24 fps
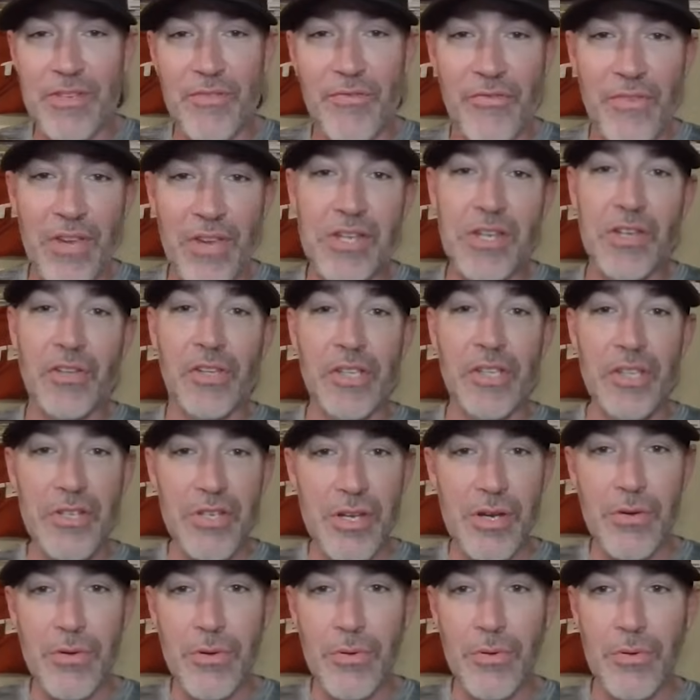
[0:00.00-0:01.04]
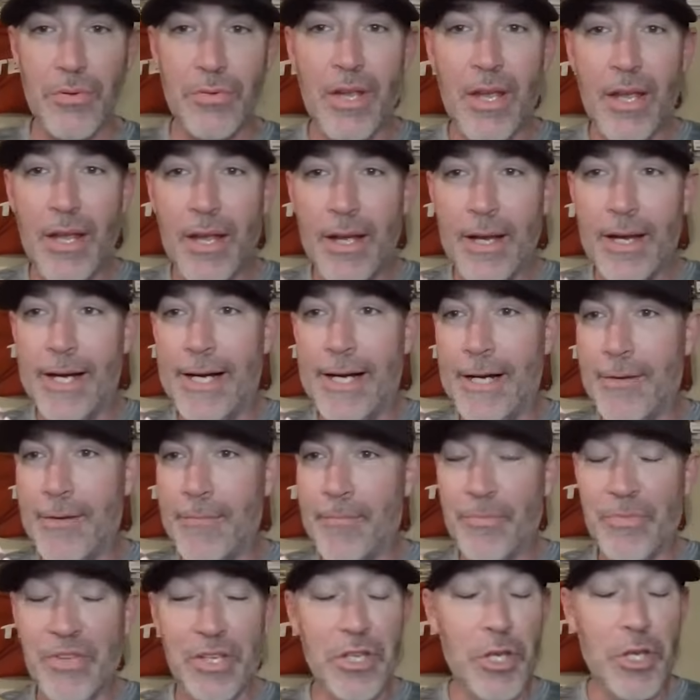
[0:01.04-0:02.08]
official in June.
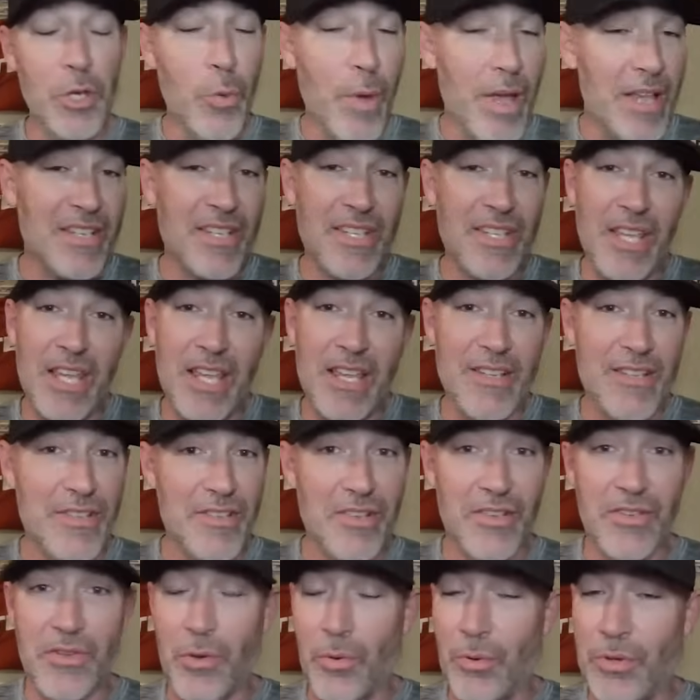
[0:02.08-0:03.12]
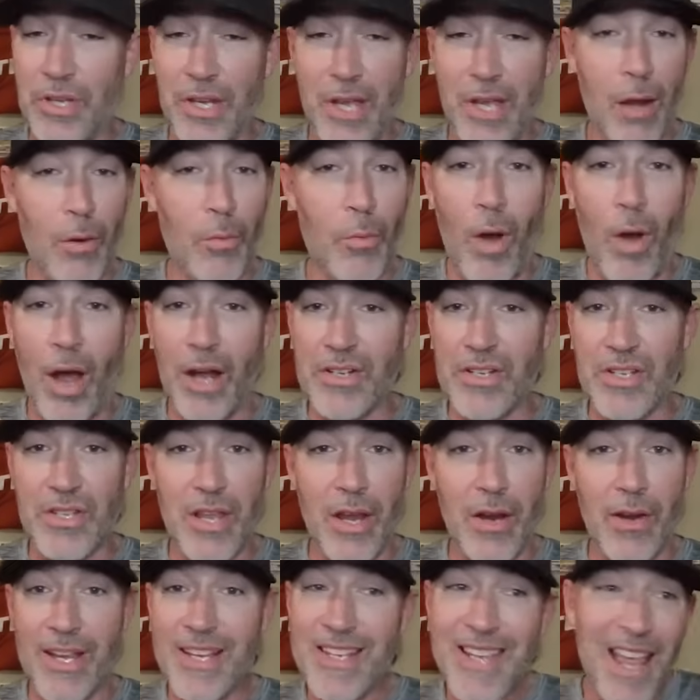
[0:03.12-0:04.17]
USC is the school you got to watch
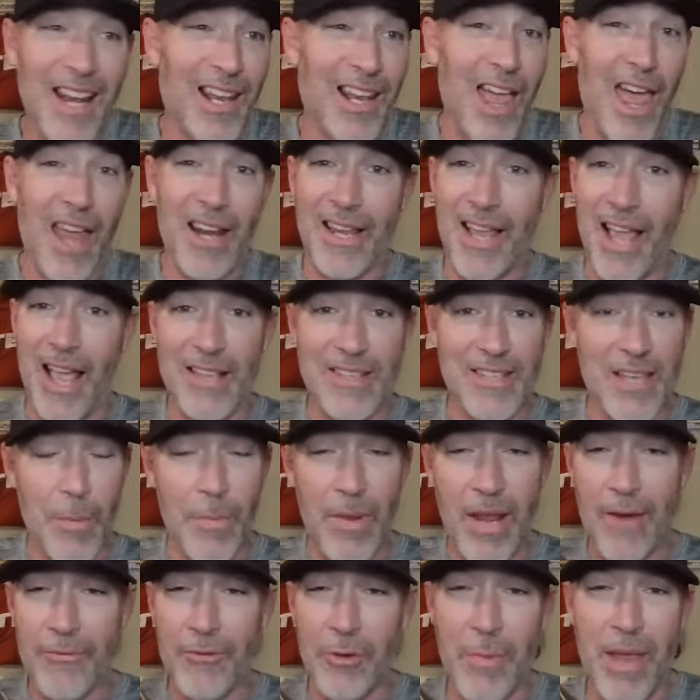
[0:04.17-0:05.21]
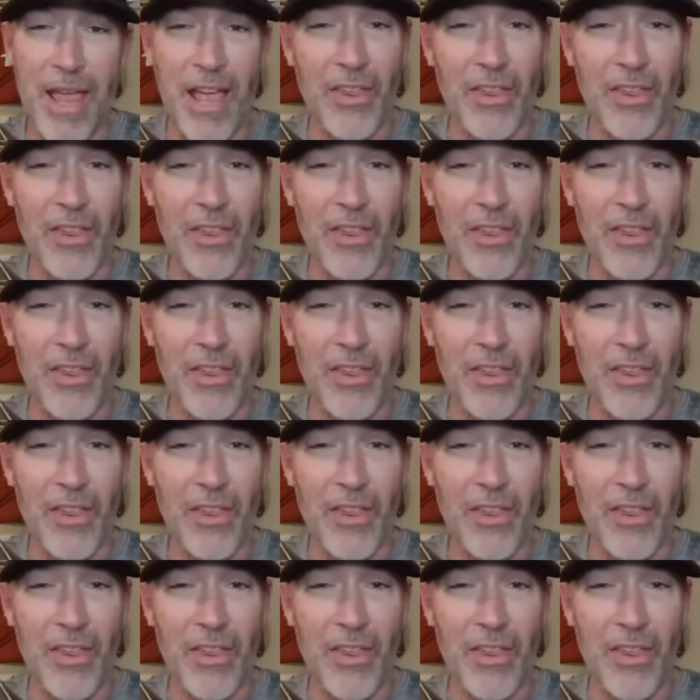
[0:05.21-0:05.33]
there. He's got a lot of guys coming after him.